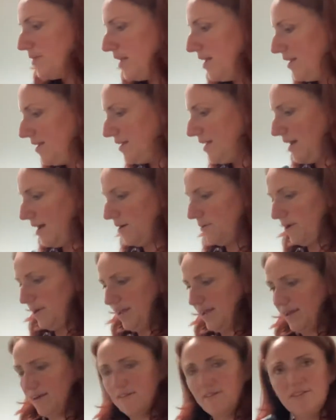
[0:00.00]
Now
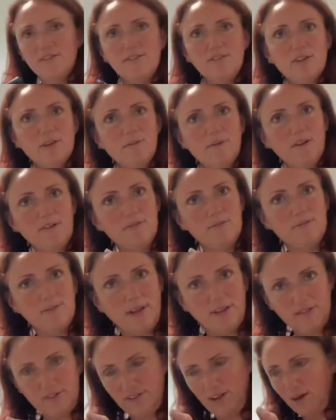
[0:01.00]
here is the USB,
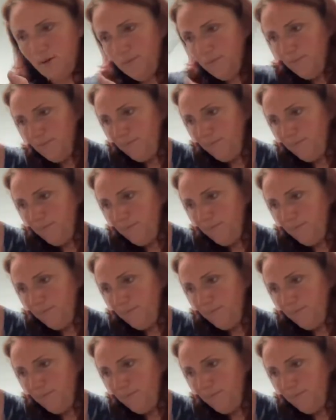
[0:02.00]
that's that